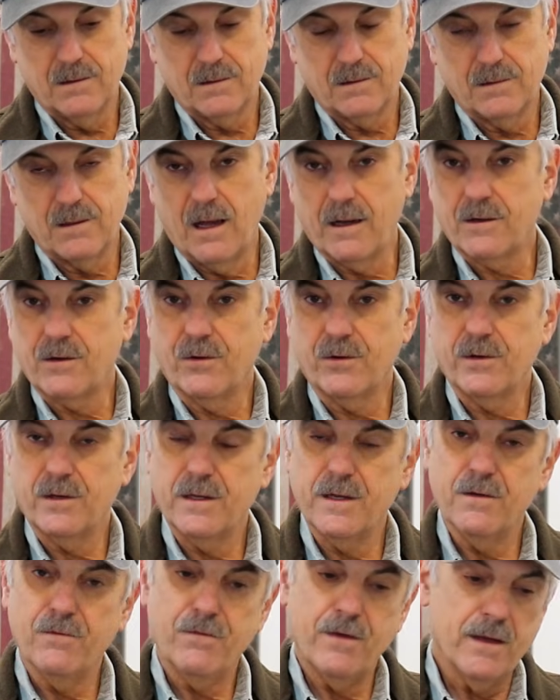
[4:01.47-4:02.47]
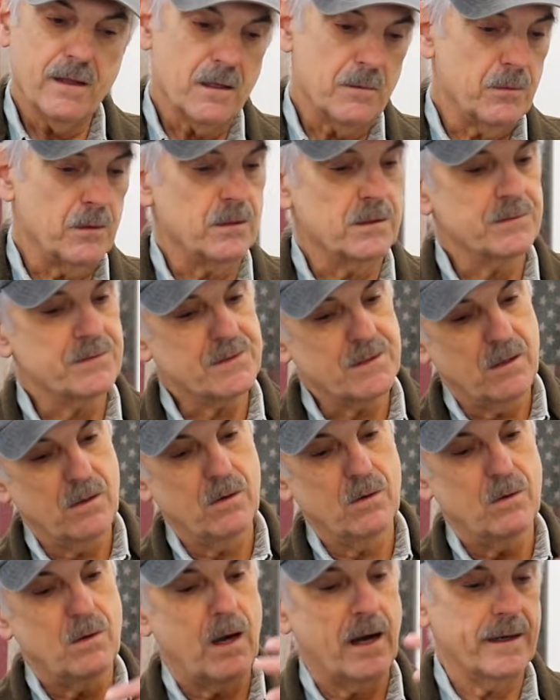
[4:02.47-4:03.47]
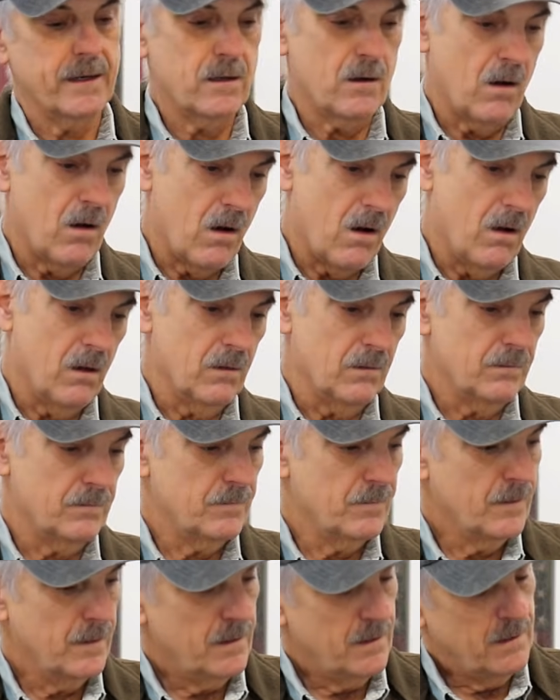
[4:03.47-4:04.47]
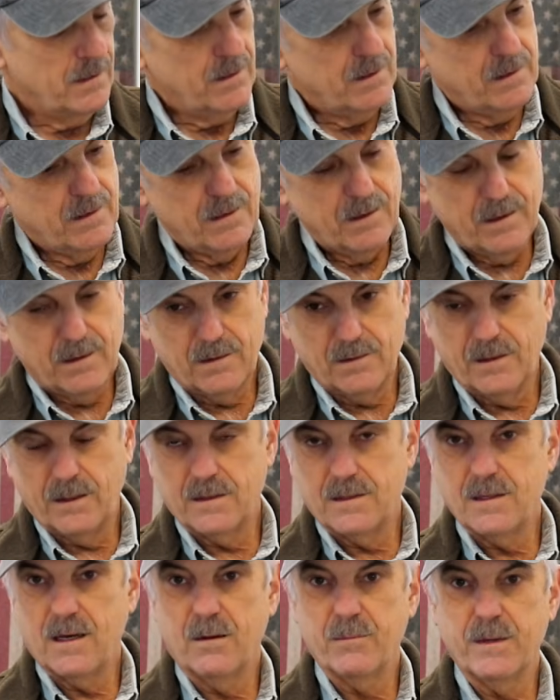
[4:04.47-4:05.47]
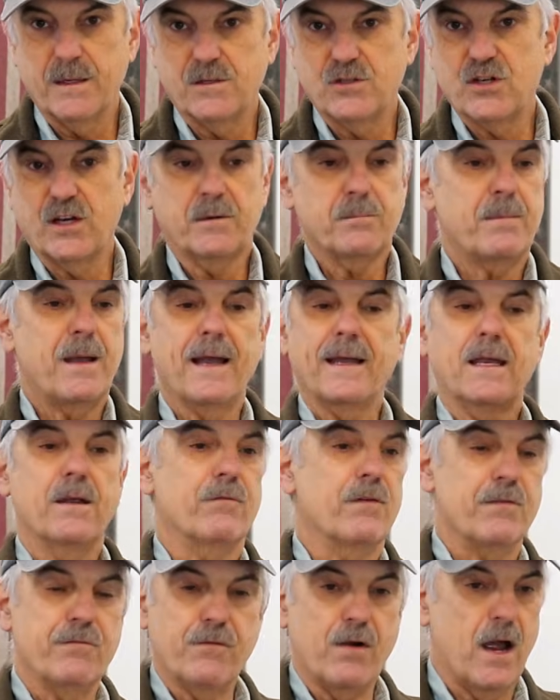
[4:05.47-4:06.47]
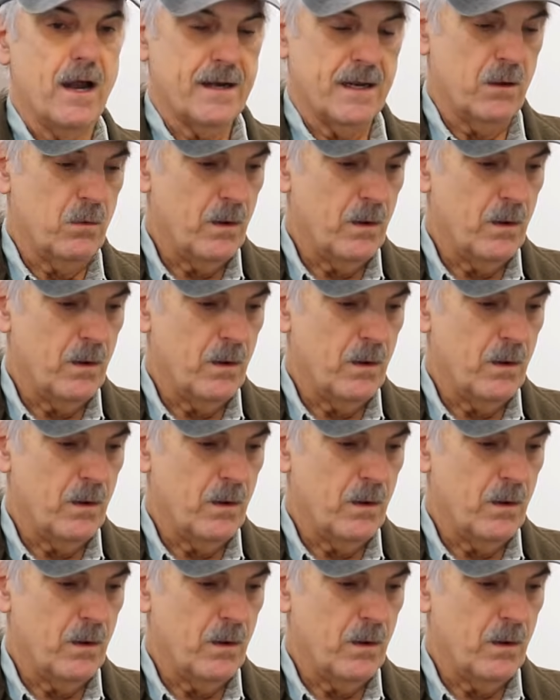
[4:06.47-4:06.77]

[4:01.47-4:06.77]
not currently available. So I call and they tell me check back every Friday.